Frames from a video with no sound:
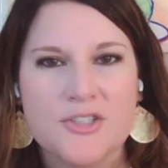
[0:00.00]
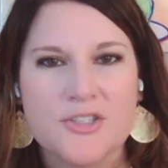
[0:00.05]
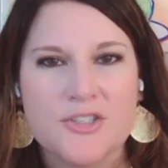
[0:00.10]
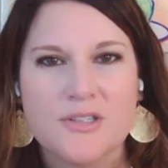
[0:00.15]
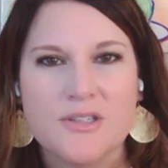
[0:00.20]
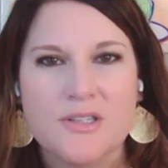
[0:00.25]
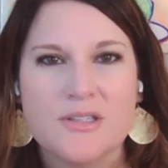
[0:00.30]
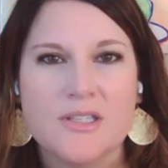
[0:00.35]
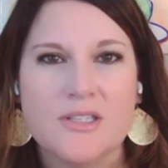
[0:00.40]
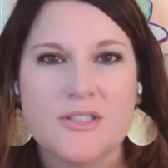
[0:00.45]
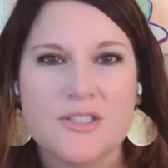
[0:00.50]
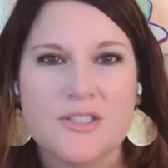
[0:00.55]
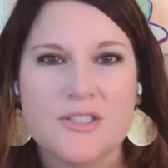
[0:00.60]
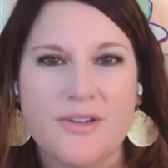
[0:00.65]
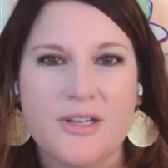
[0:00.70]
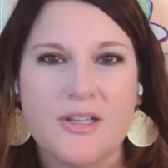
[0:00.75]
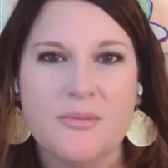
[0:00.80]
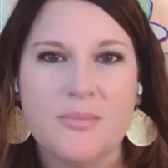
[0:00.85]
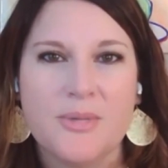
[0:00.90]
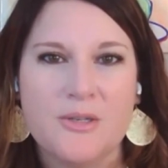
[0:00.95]
sure that they're
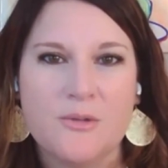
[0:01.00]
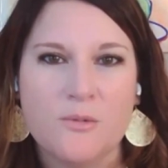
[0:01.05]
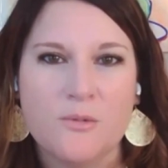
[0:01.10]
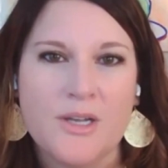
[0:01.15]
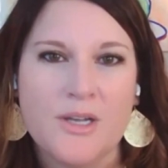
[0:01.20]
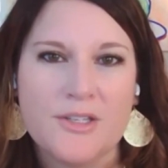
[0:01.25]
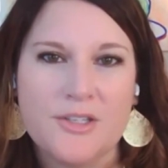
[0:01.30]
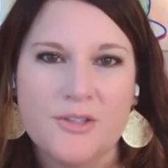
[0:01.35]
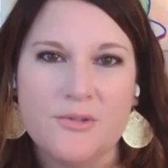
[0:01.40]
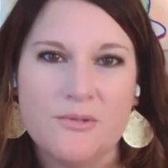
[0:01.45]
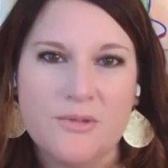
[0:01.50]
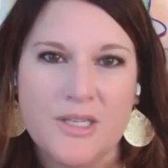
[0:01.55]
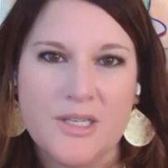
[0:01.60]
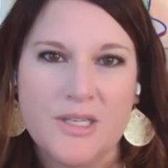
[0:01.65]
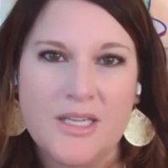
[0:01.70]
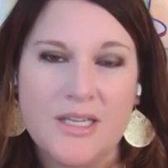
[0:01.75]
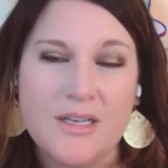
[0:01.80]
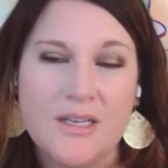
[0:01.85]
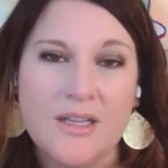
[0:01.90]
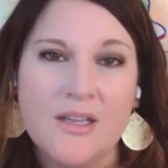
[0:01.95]
developing what you
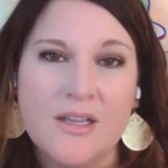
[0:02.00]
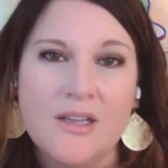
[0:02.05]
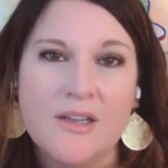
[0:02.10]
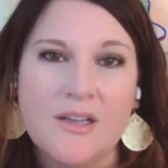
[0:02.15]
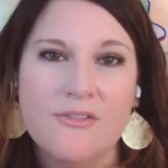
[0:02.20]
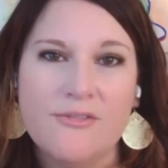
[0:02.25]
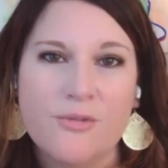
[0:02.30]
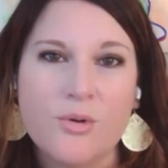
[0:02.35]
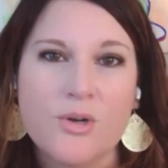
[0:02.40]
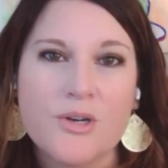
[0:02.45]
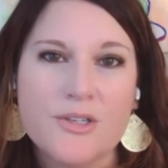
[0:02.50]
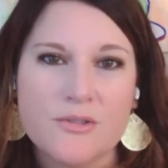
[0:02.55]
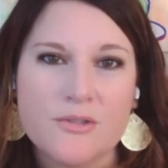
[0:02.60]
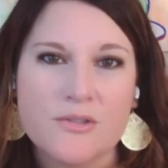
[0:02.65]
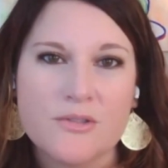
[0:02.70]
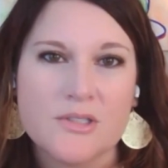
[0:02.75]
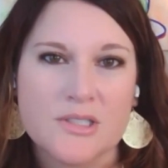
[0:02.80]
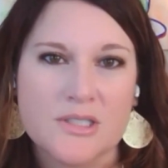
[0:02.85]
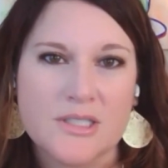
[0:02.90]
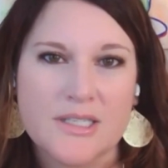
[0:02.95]
need for your
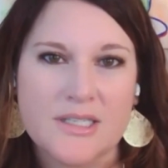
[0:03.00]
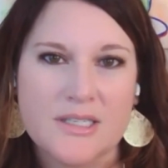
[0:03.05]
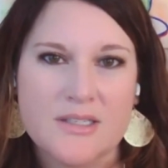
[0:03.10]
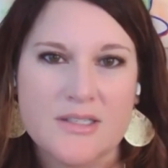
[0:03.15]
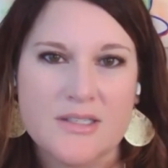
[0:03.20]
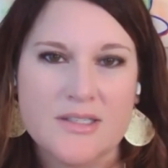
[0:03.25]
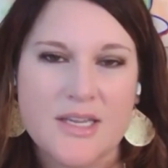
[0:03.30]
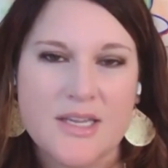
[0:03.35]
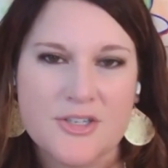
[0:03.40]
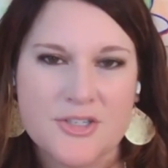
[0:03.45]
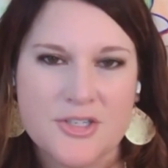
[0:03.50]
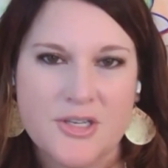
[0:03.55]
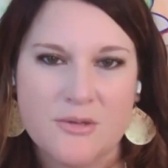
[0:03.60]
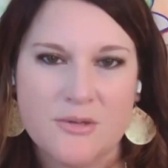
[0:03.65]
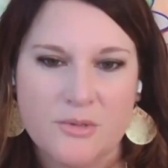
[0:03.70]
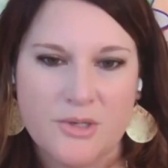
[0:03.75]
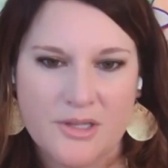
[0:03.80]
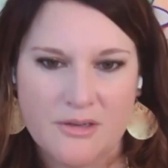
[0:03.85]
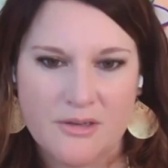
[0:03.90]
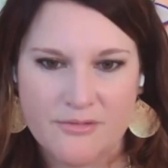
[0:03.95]
organization
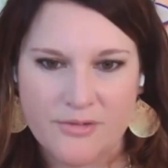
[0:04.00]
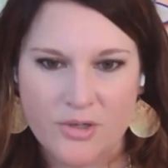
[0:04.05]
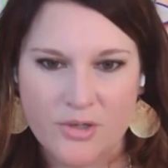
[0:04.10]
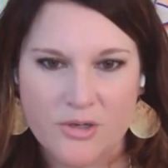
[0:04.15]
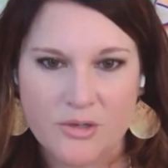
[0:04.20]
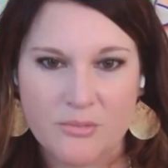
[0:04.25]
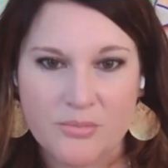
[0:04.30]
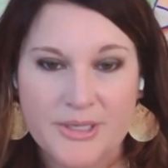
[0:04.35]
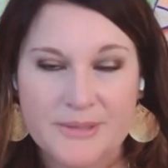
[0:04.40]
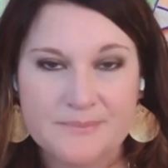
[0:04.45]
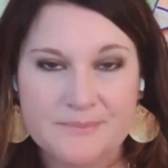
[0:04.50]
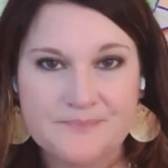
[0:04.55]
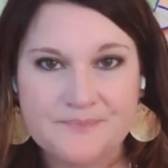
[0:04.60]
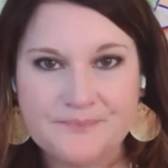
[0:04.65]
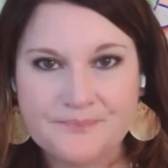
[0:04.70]
within Focal Point.